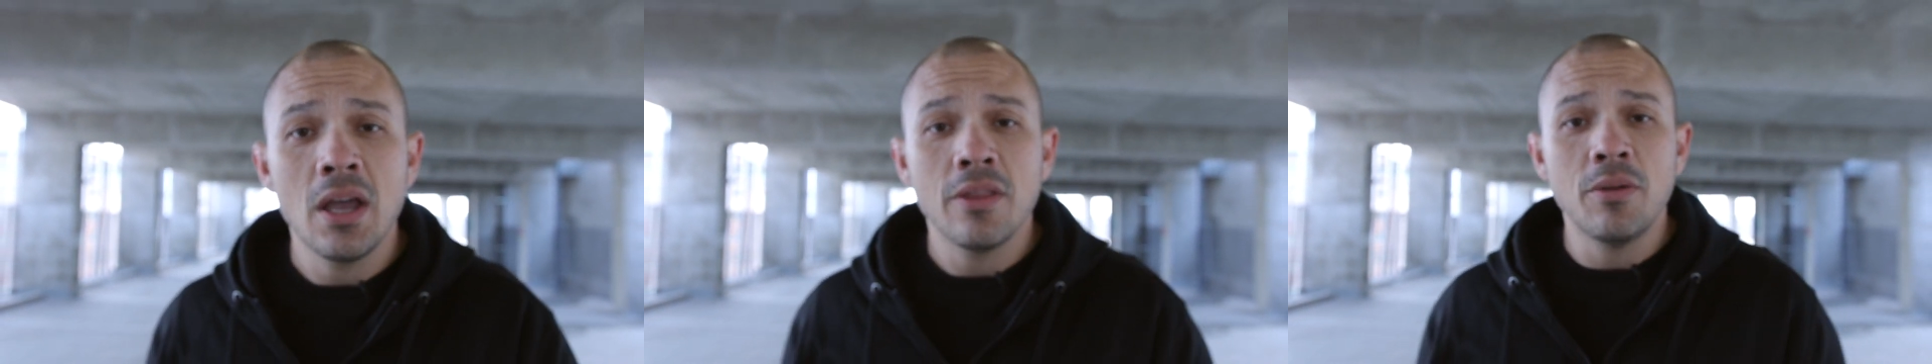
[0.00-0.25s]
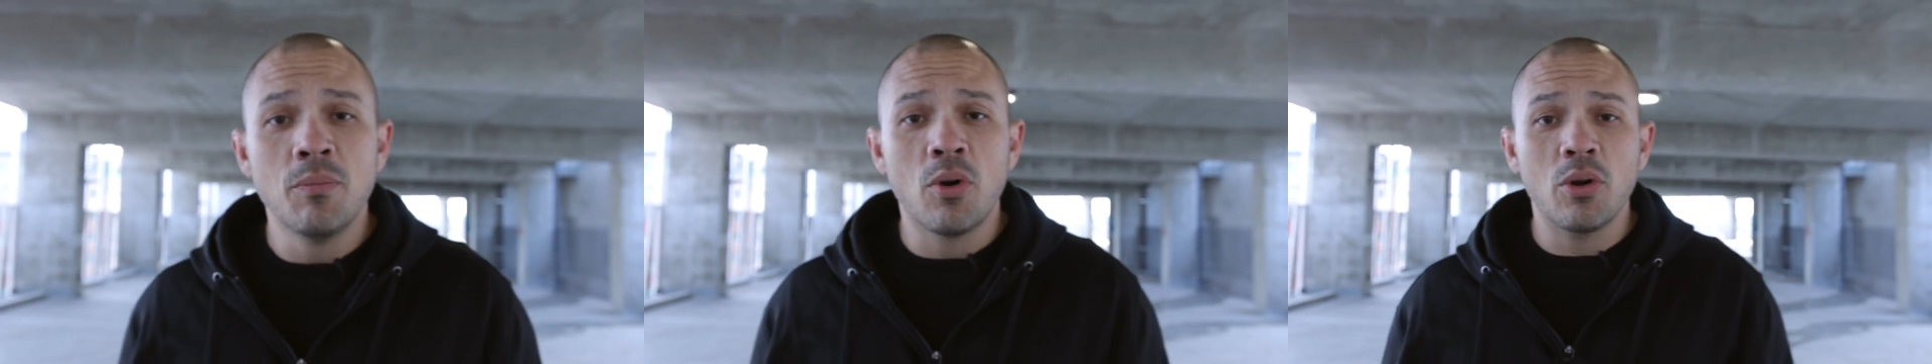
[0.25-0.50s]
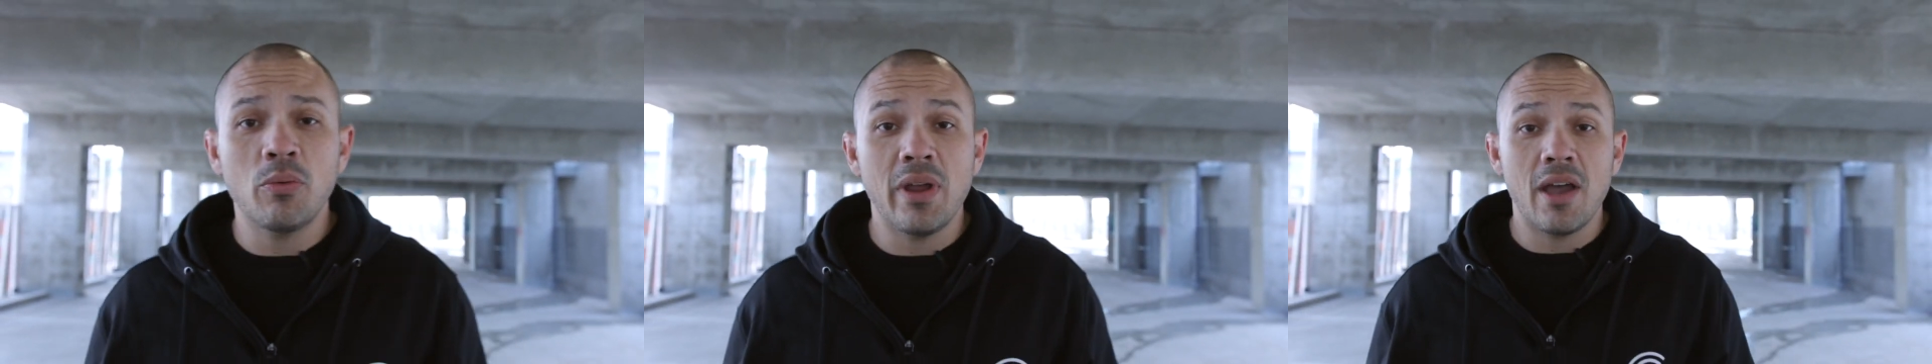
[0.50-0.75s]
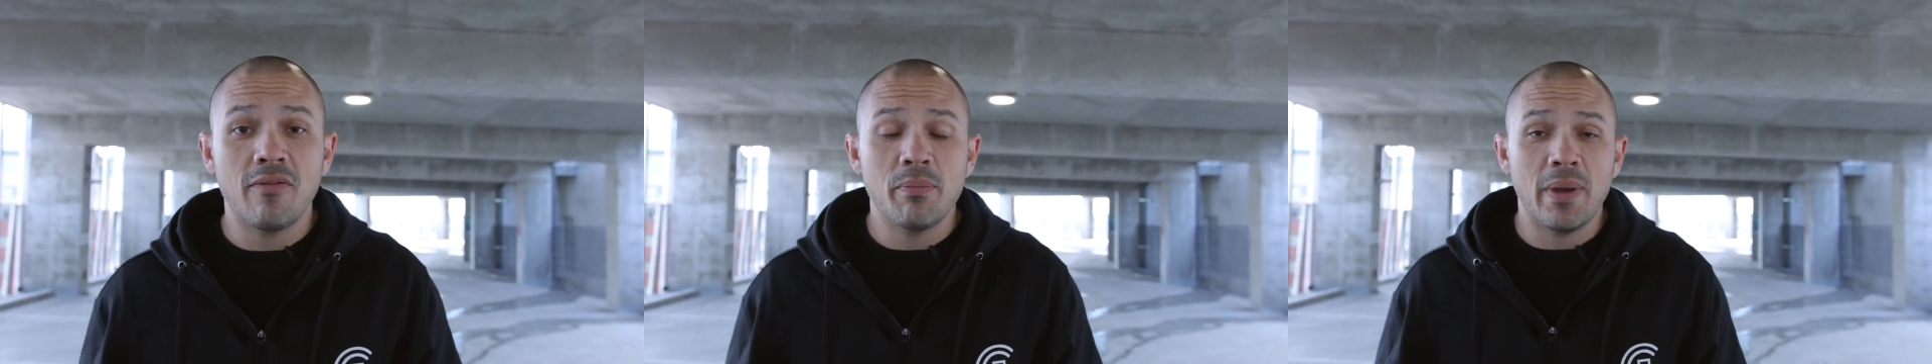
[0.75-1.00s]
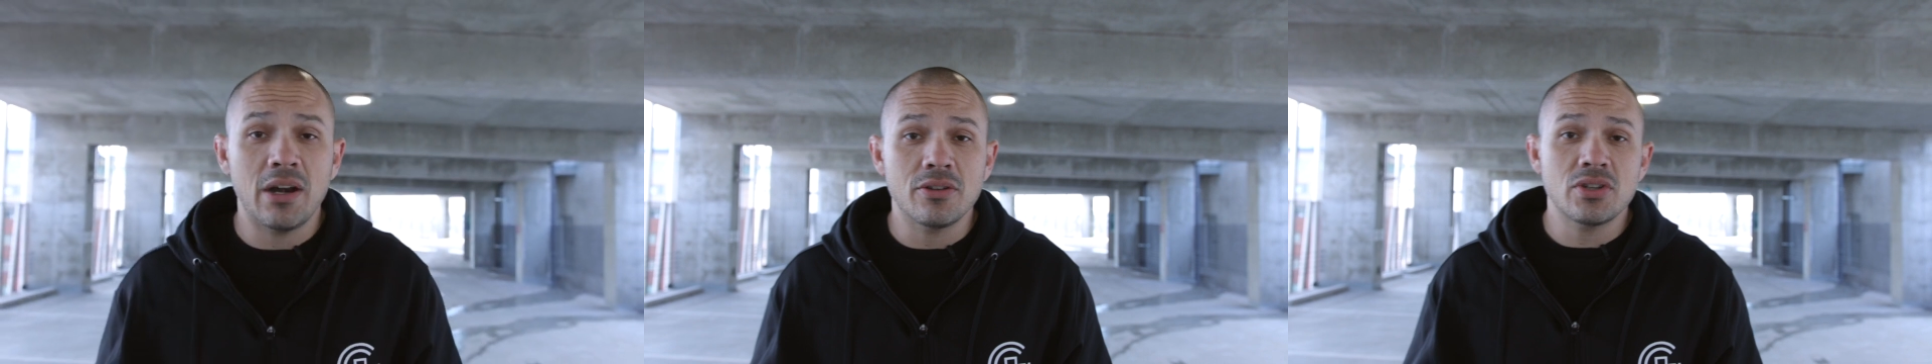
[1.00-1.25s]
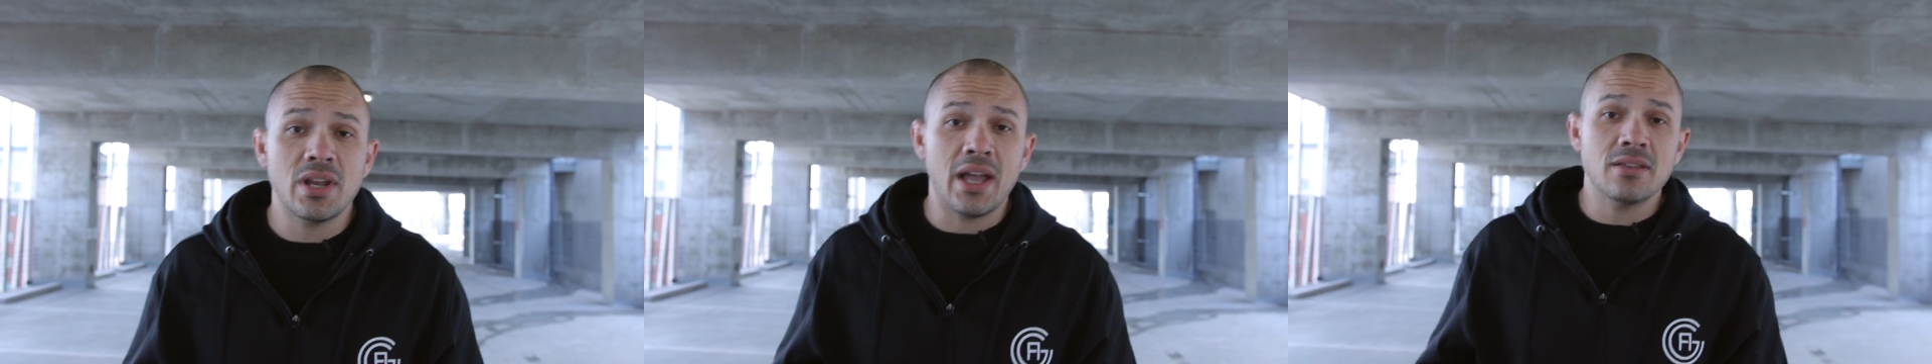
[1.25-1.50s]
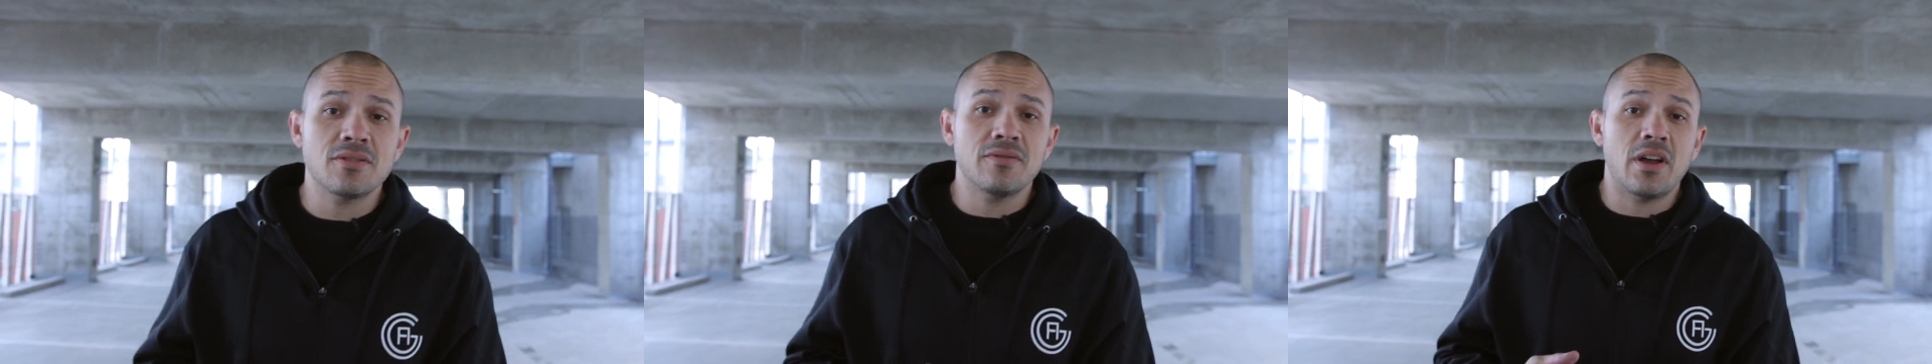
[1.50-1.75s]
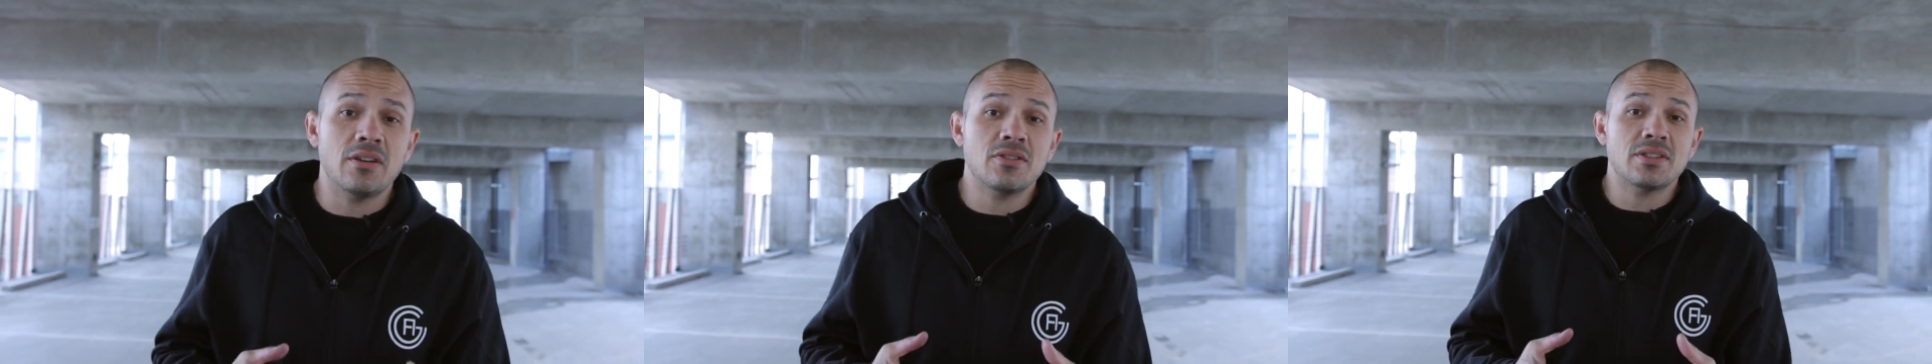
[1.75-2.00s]
the more we have a better chance of
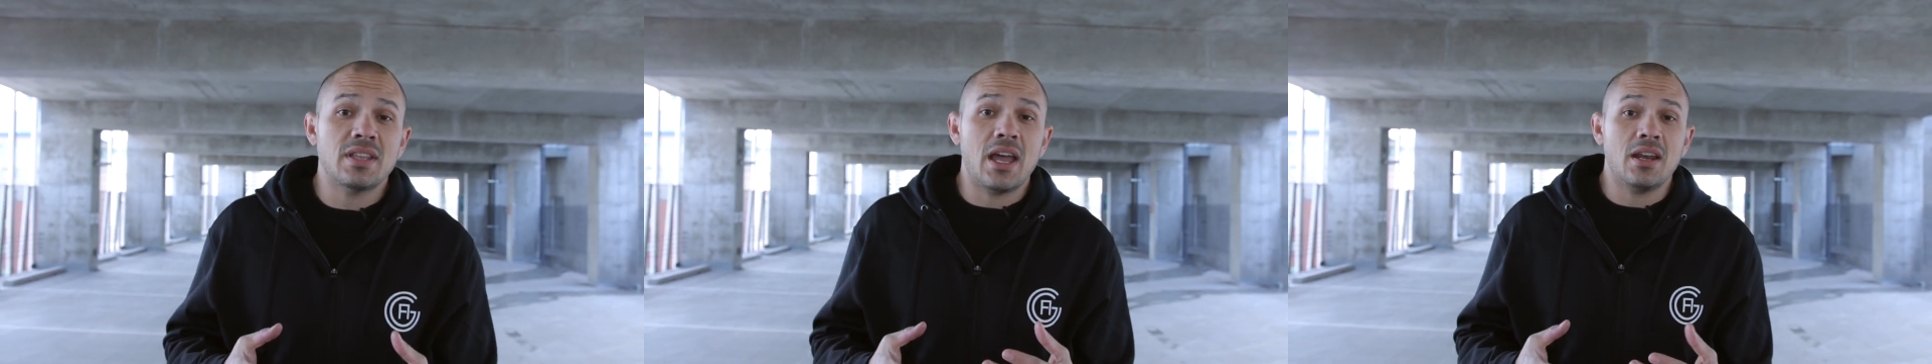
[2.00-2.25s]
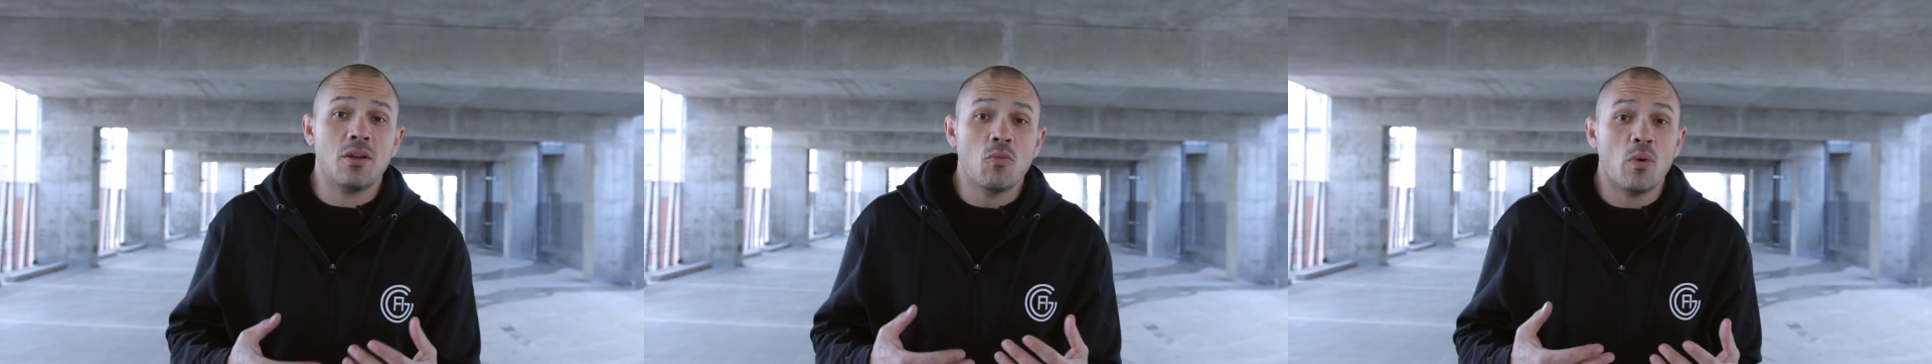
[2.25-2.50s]
understanding